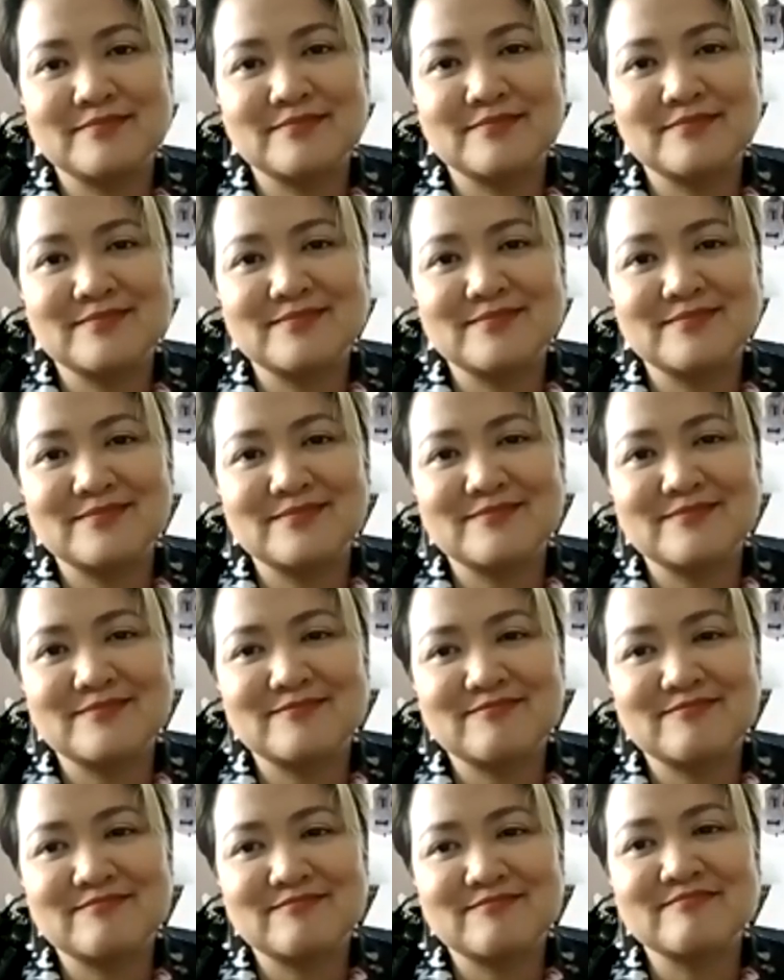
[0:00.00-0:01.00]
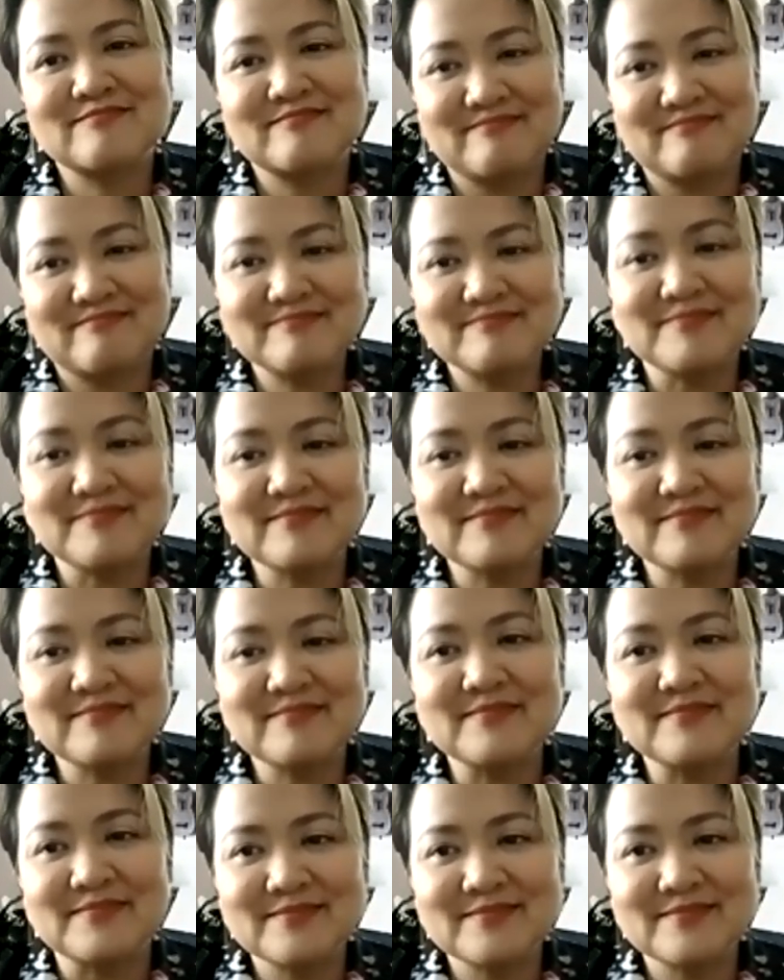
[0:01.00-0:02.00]

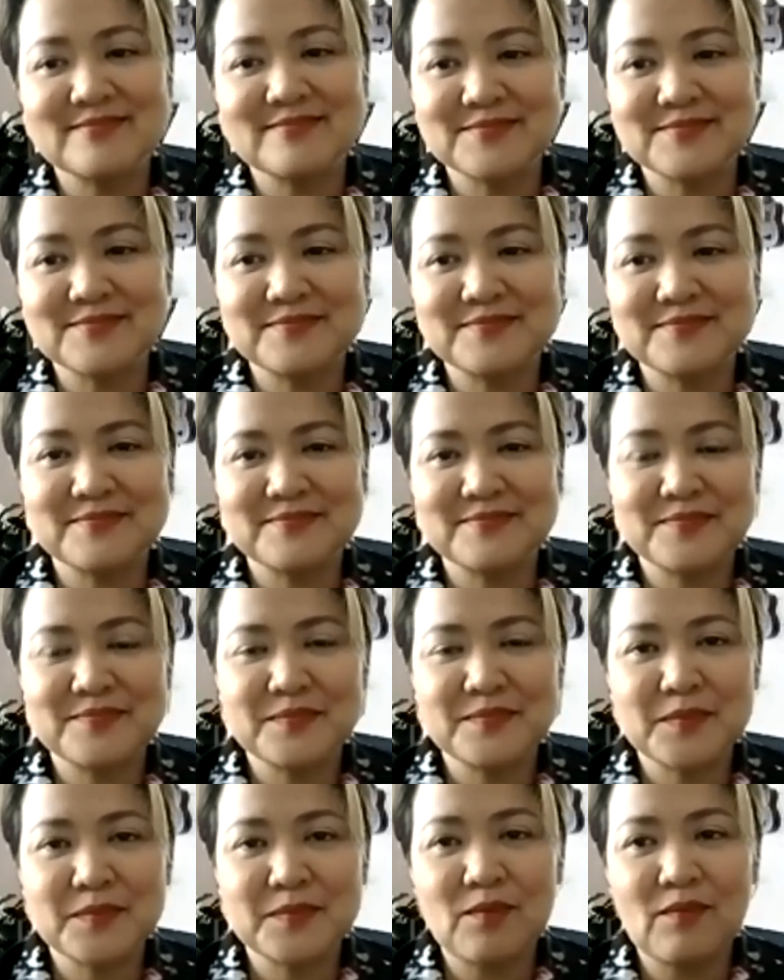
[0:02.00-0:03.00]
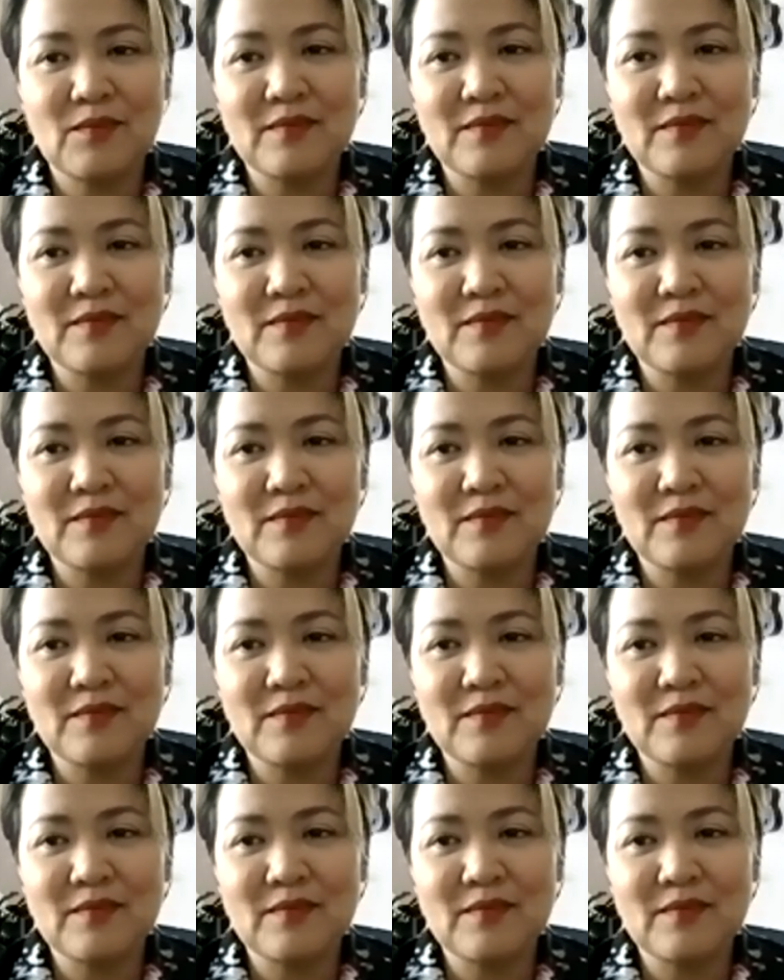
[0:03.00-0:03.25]
[no speech]